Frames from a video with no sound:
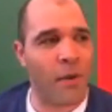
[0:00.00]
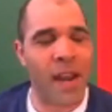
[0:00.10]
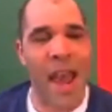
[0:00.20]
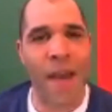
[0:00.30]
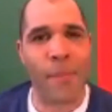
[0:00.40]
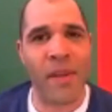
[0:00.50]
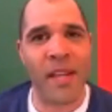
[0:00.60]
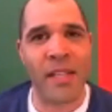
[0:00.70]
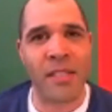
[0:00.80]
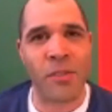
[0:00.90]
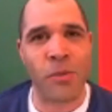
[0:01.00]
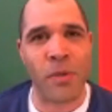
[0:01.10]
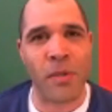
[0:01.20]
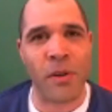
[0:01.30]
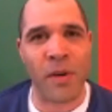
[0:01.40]
of
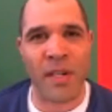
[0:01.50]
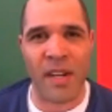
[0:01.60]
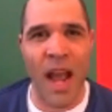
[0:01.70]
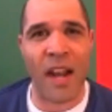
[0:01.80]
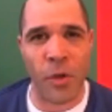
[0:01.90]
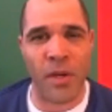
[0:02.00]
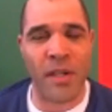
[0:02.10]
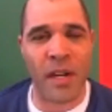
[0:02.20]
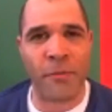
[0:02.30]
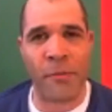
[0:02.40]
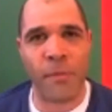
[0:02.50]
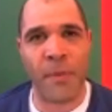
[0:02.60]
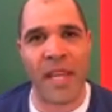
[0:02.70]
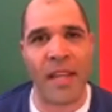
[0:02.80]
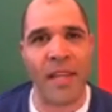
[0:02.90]
unhappiness or, or not good enough for
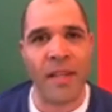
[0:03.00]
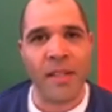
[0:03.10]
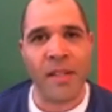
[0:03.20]
me